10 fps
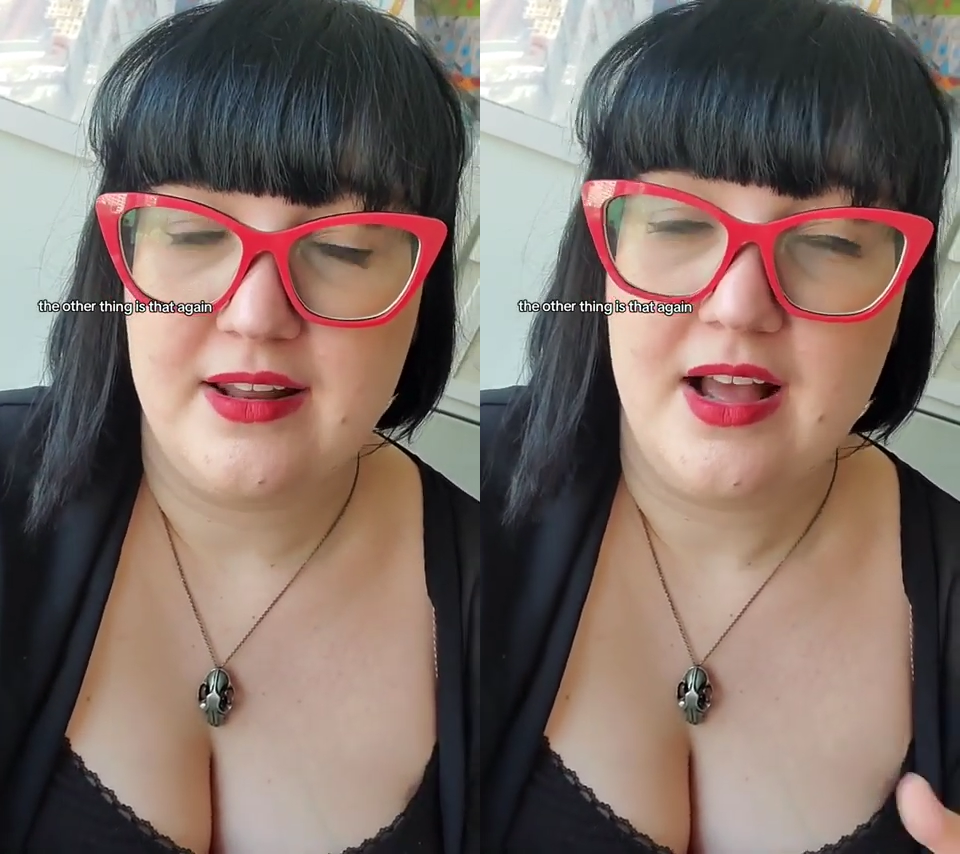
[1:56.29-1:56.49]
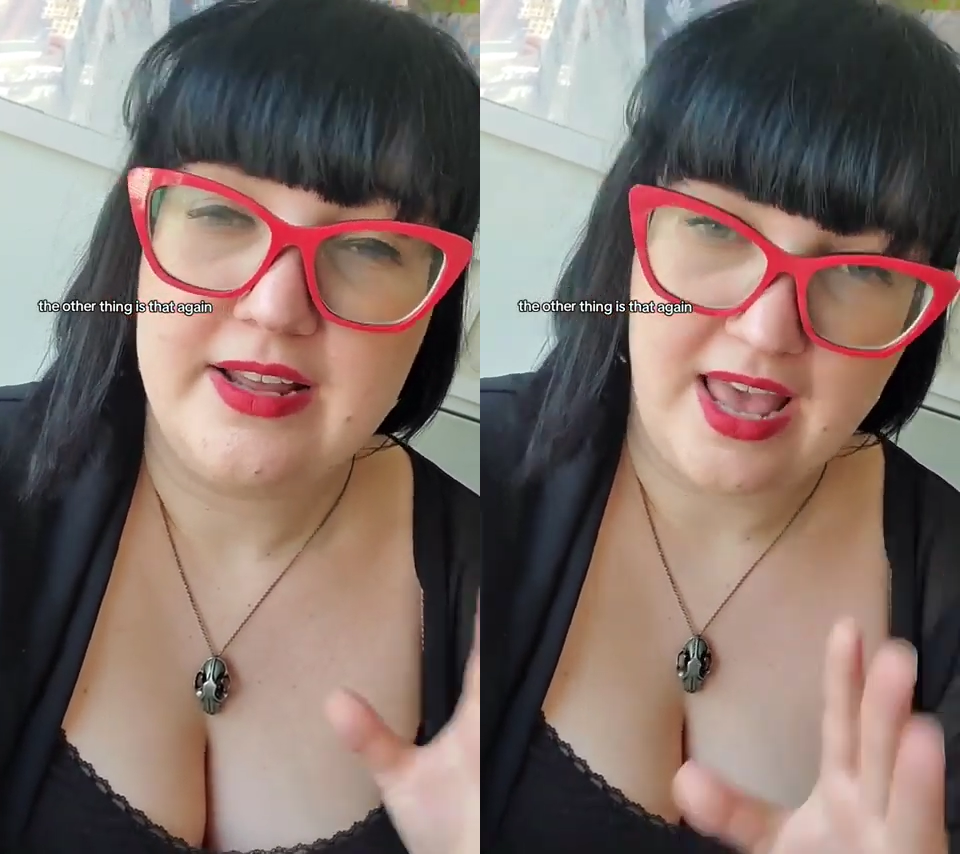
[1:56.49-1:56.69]

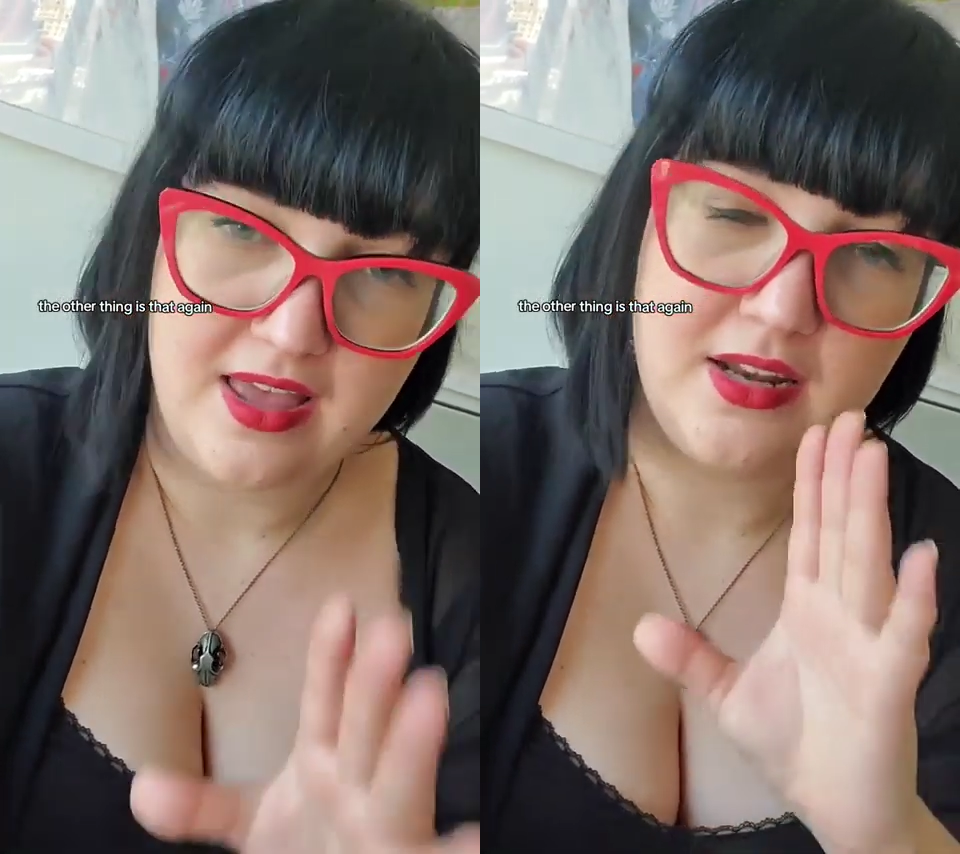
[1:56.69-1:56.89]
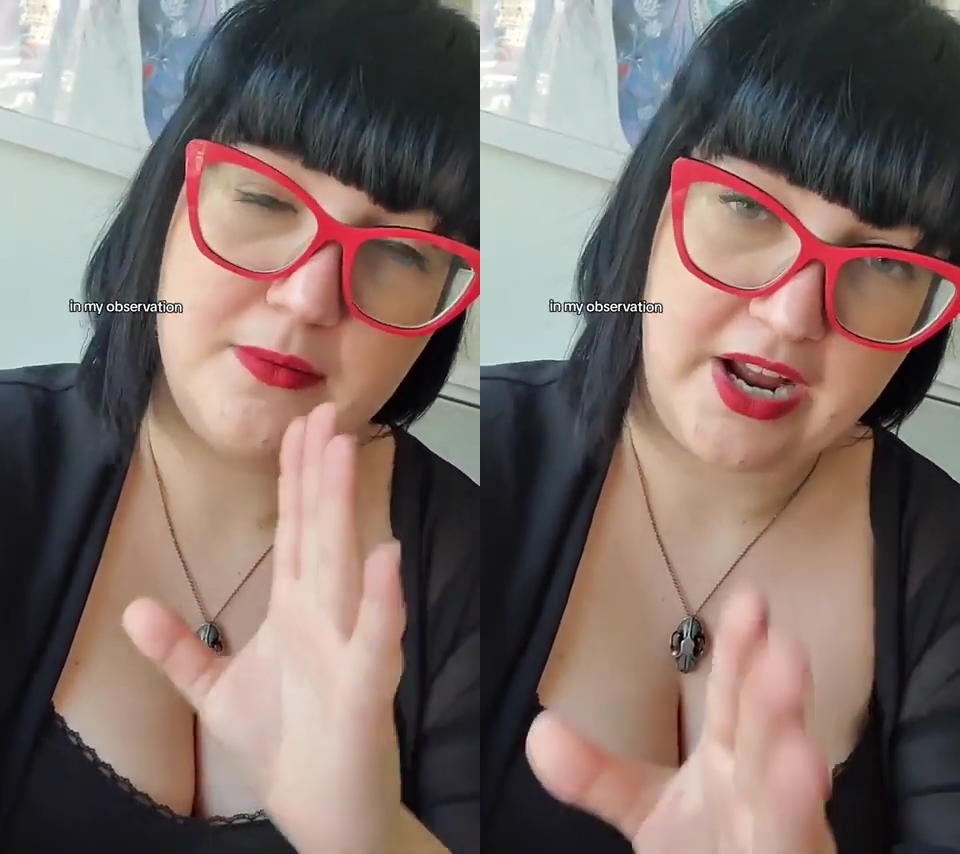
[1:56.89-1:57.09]

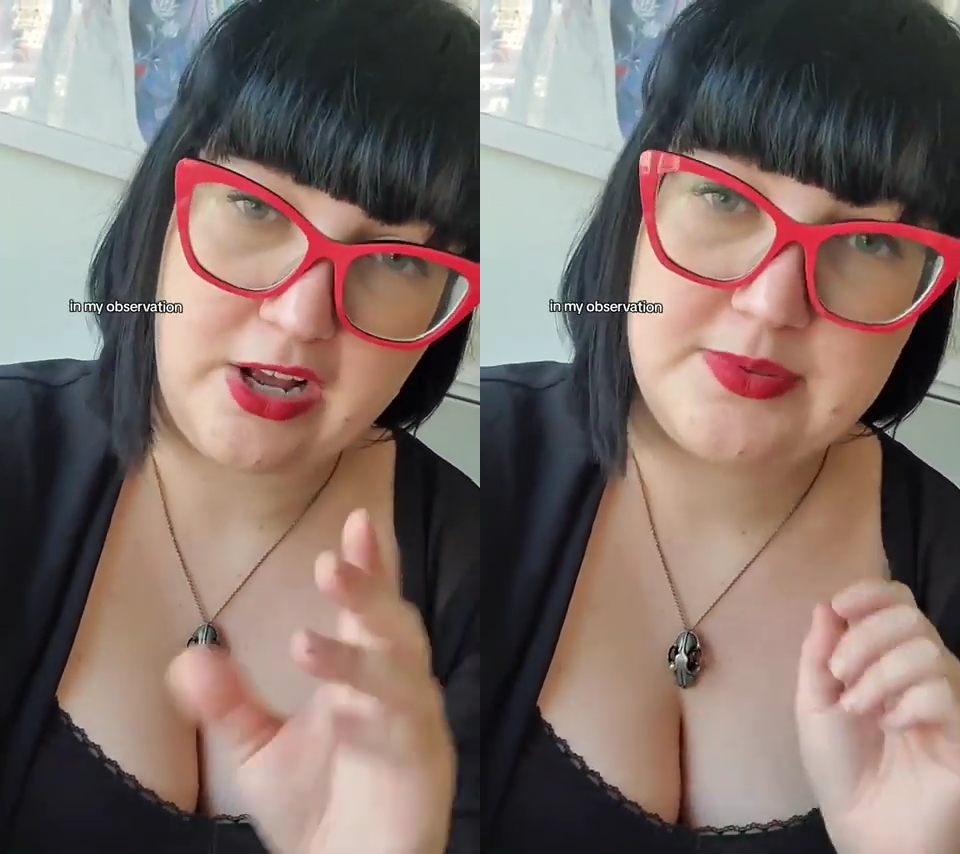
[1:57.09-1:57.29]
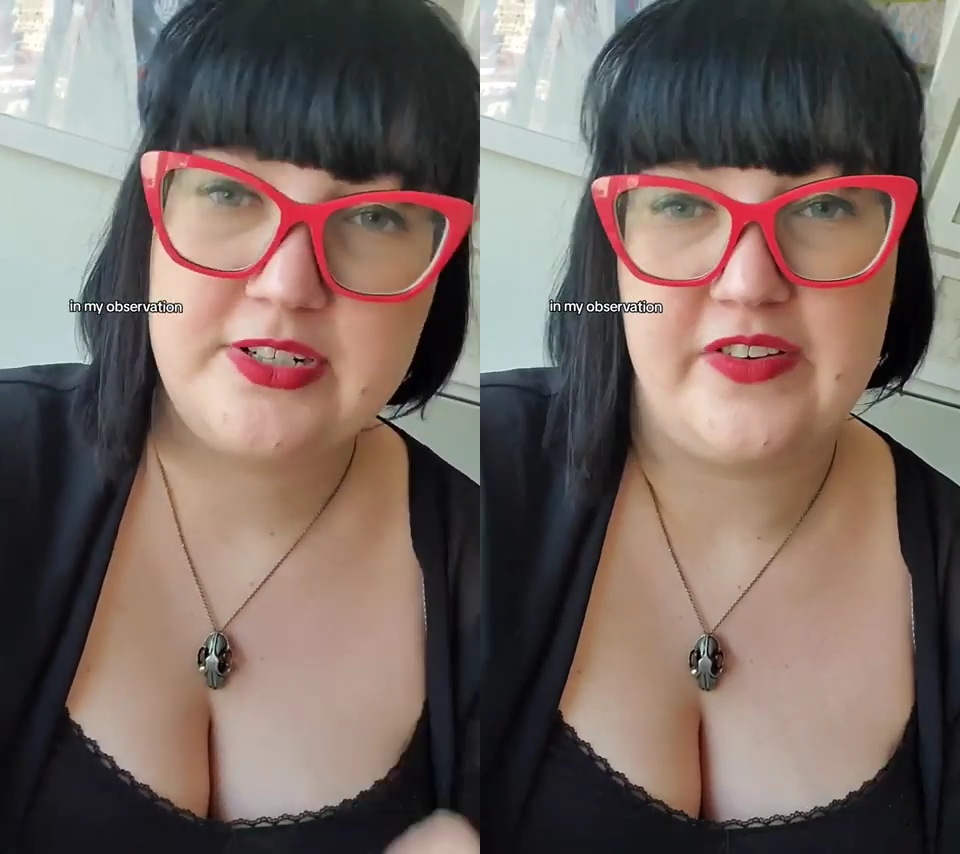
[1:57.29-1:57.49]
again, in my
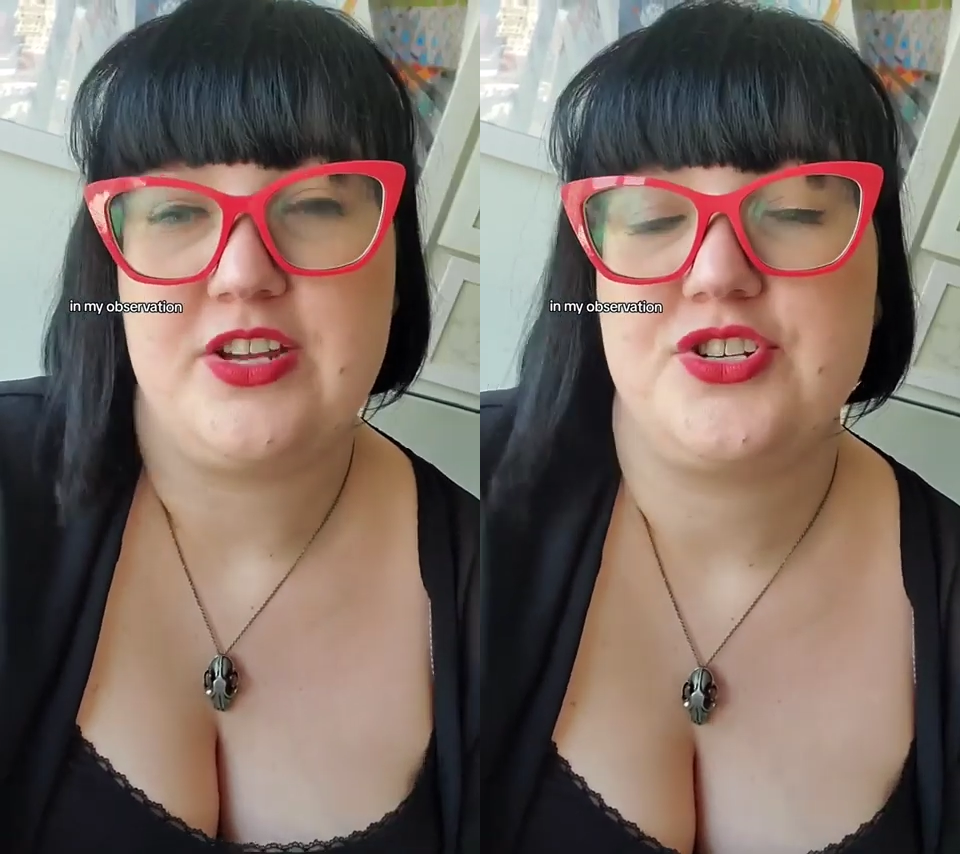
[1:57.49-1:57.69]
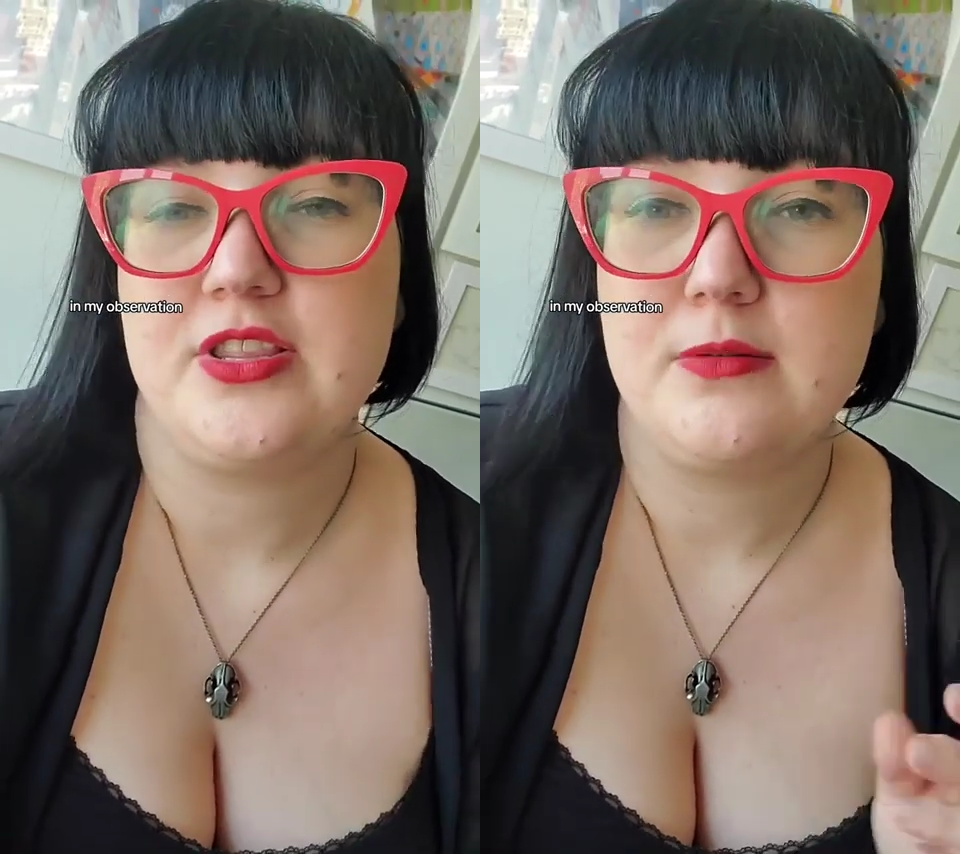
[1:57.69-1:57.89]
observation,